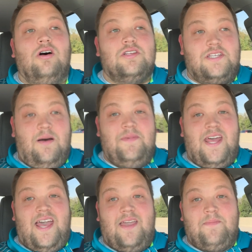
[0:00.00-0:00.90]

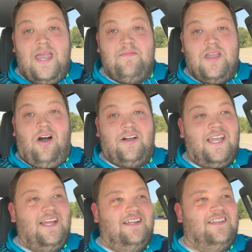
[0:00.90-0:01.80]
Someday, maybe I'll
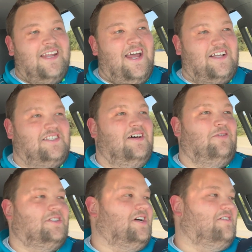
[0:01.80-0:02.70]
get the next
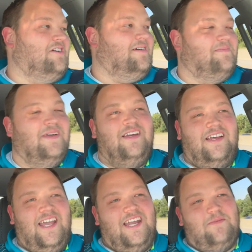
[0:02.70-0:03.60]
level Tundra,
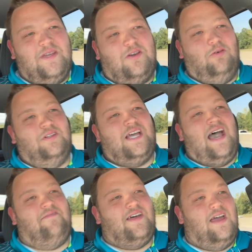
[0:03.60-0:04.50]
and it'd be cool to
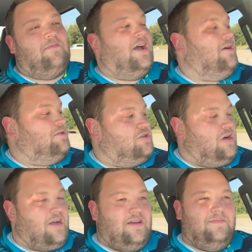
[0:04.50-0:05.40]
have that in my own truck.